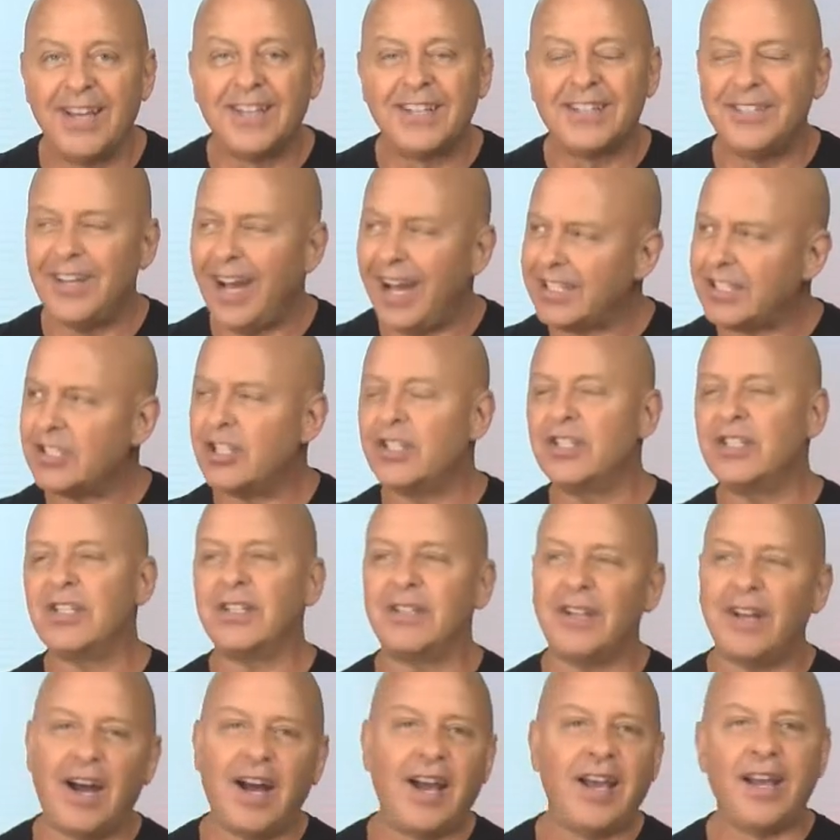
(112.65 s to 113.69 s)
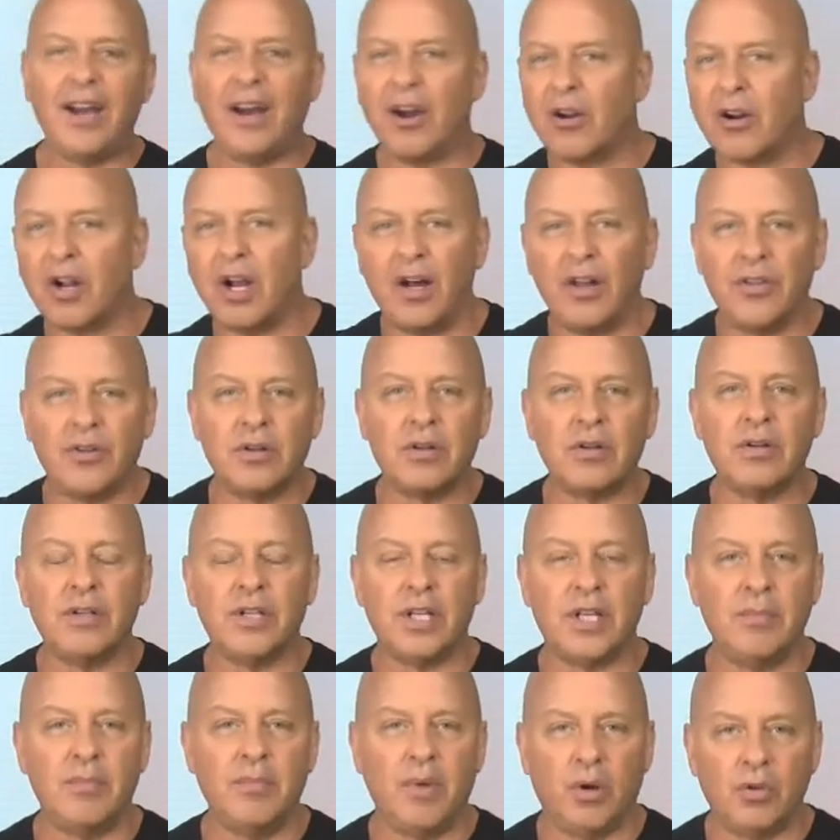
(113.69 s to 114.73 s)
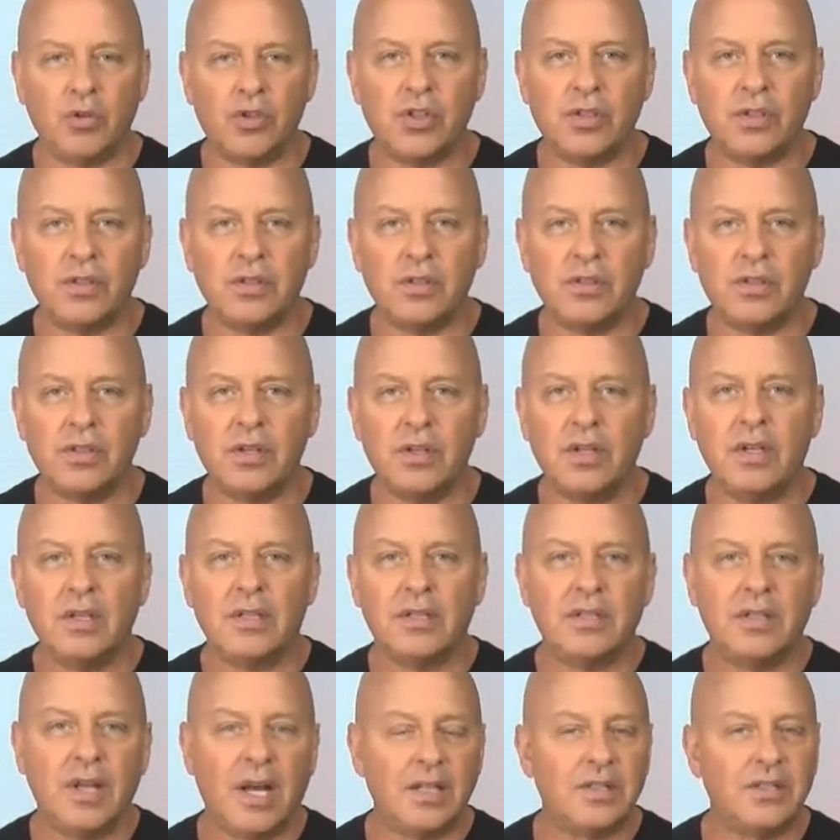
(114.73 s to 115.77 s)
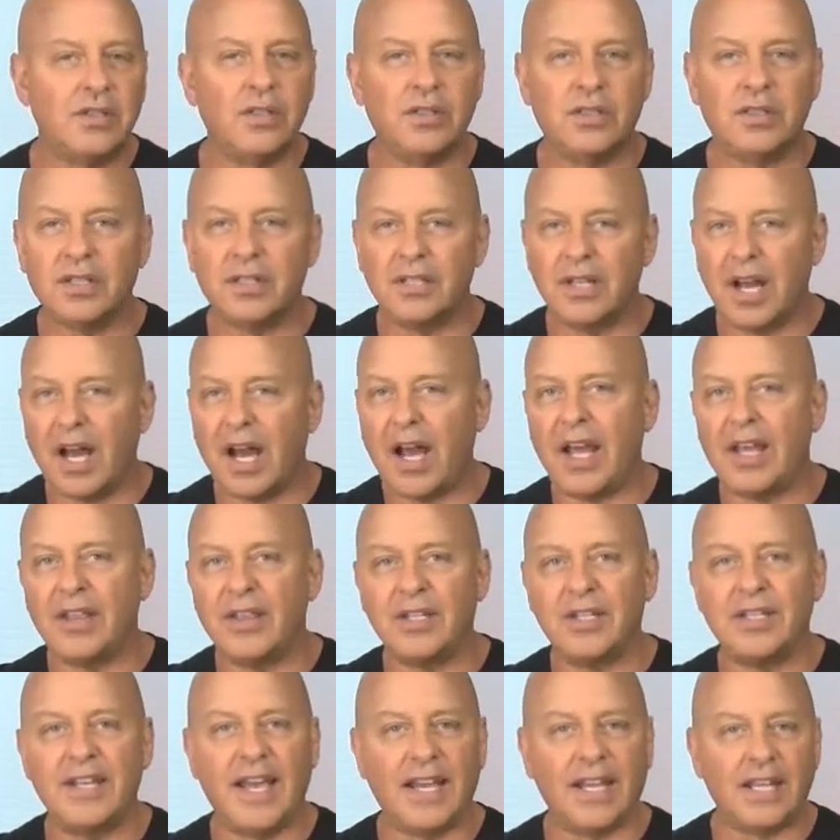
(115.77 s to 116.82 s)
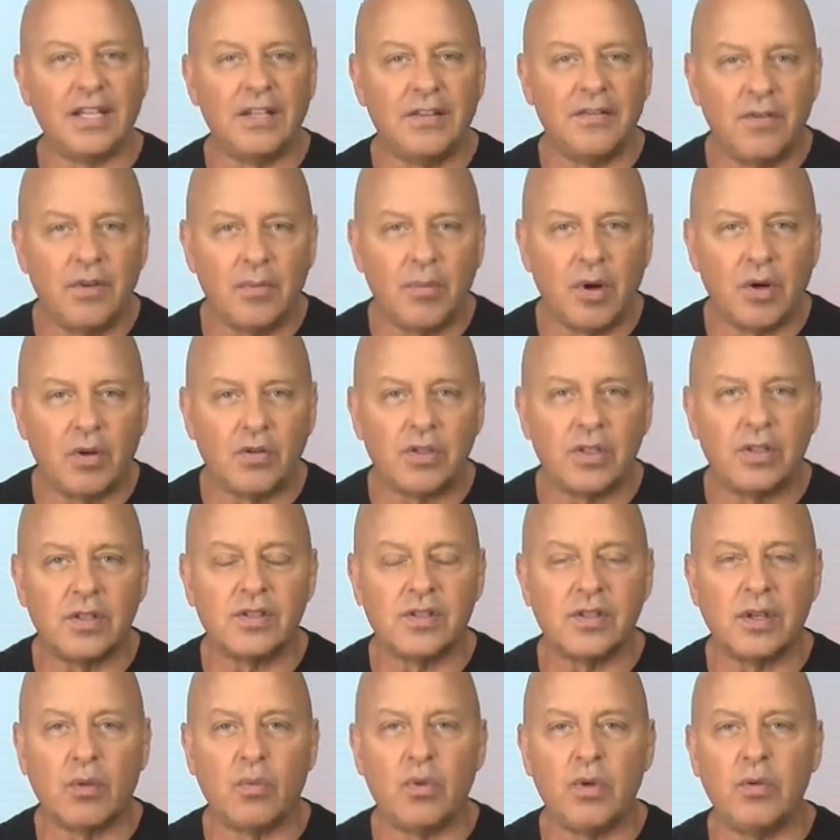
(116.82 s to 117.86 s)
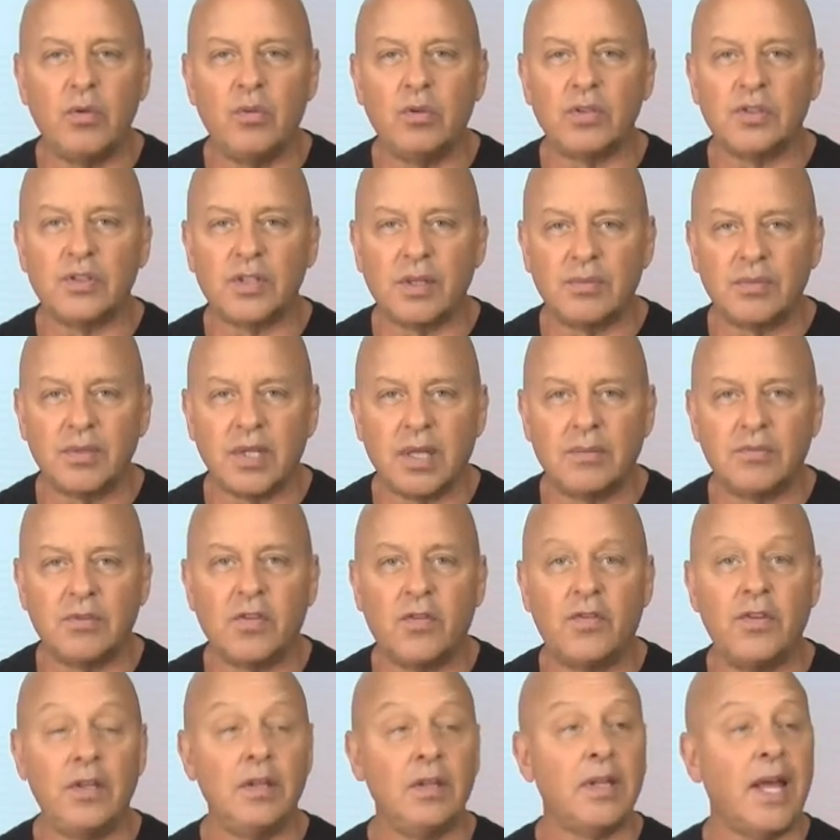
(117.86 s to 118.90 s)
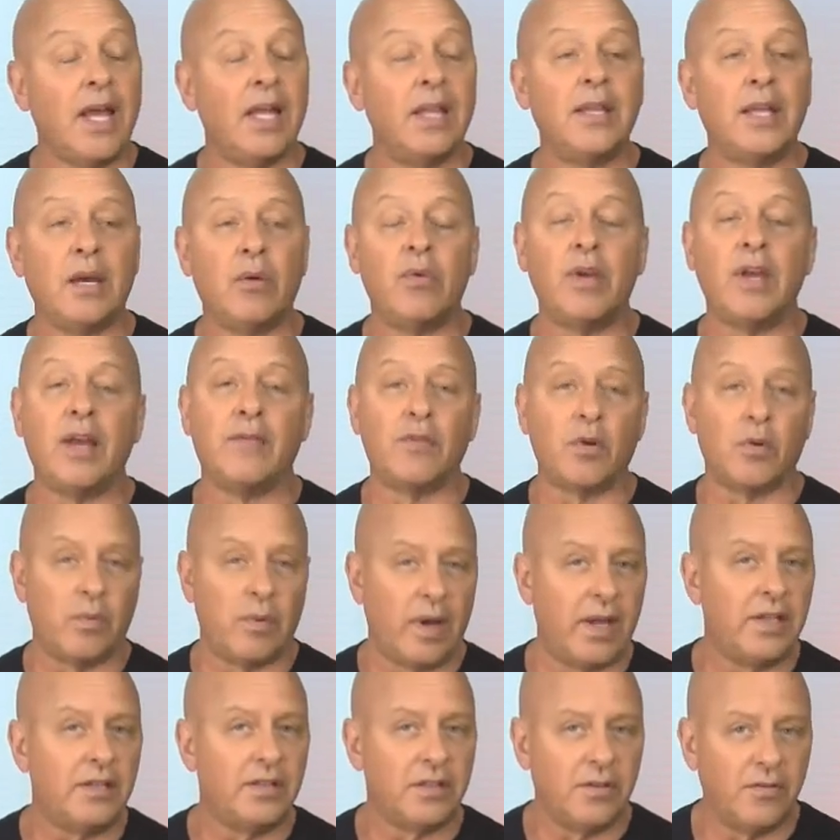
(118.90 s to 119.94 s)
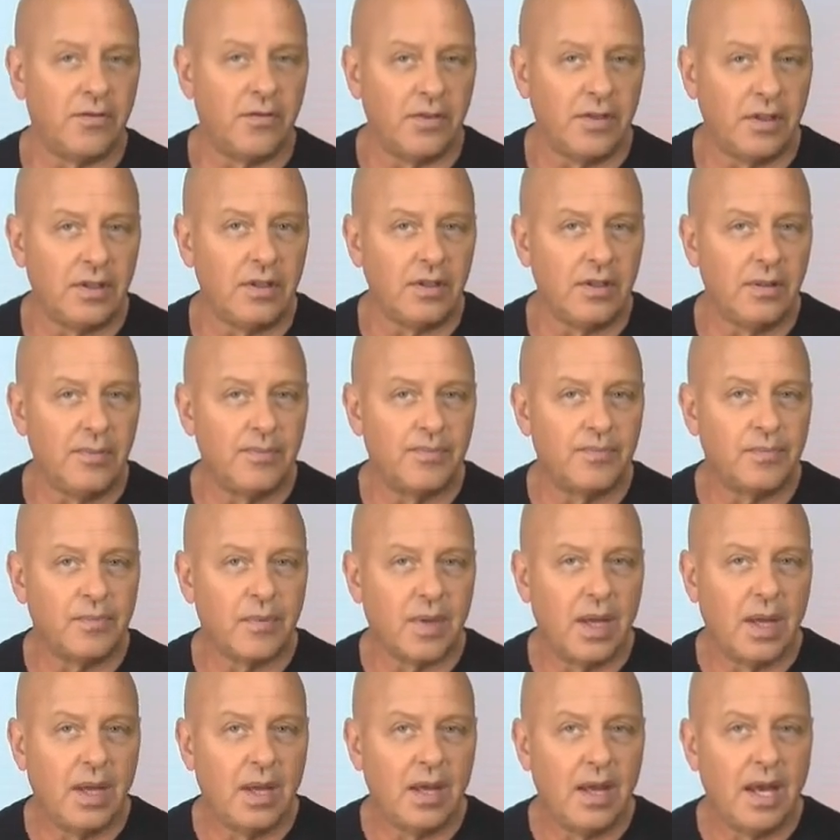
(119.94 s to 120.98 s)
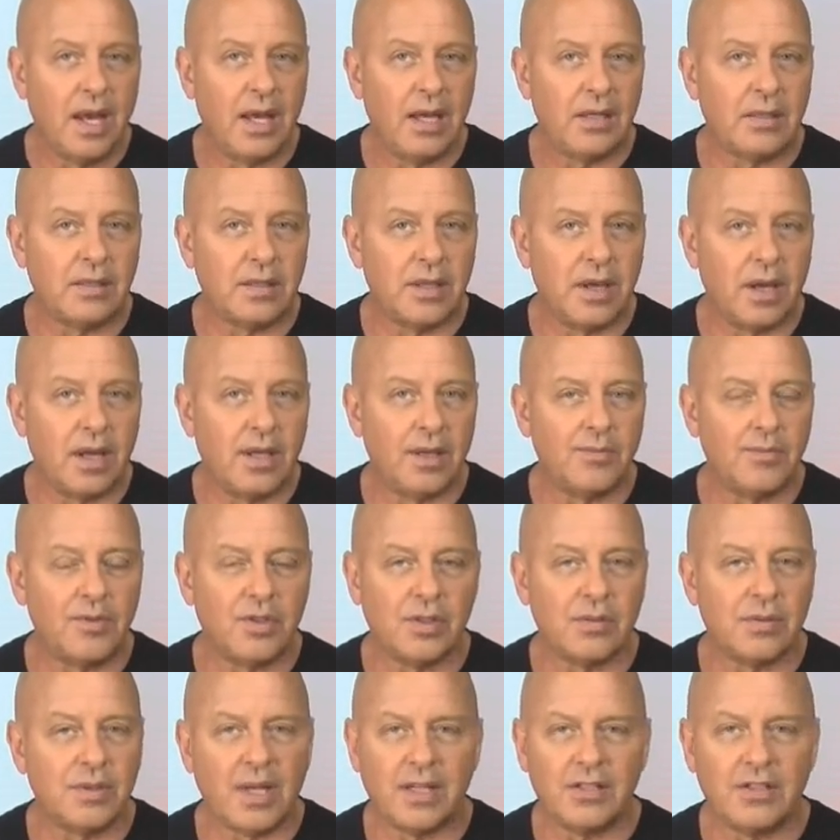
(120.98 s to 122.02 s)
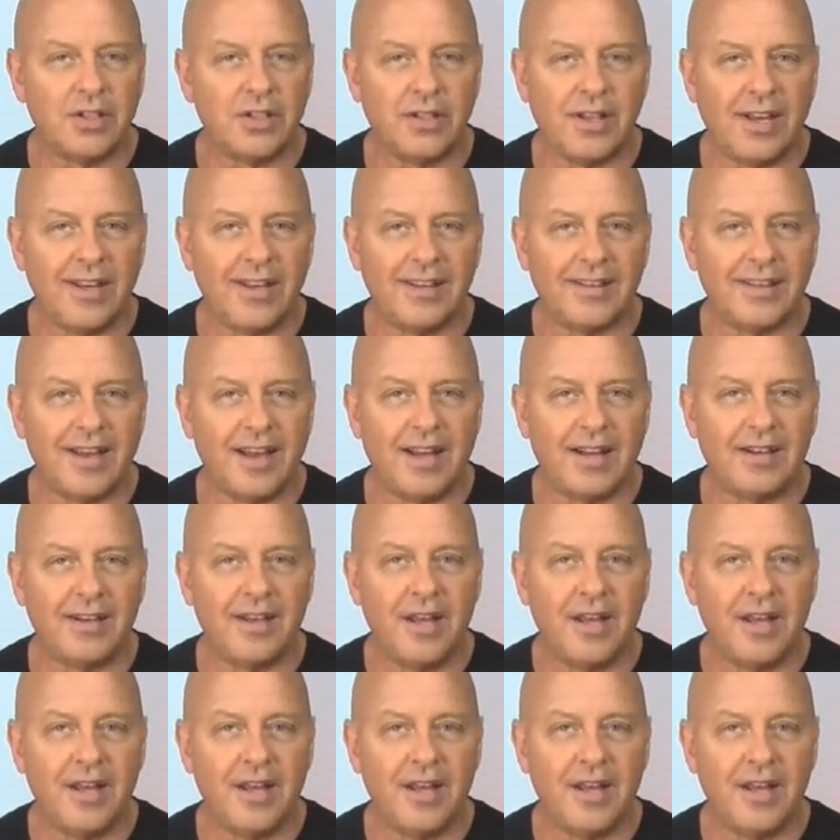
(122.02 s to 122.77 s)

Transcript: Not to deny our other emotions, not to deny the negative emotions that we will sometimes feel and that we have a right to feel at times, not denying that.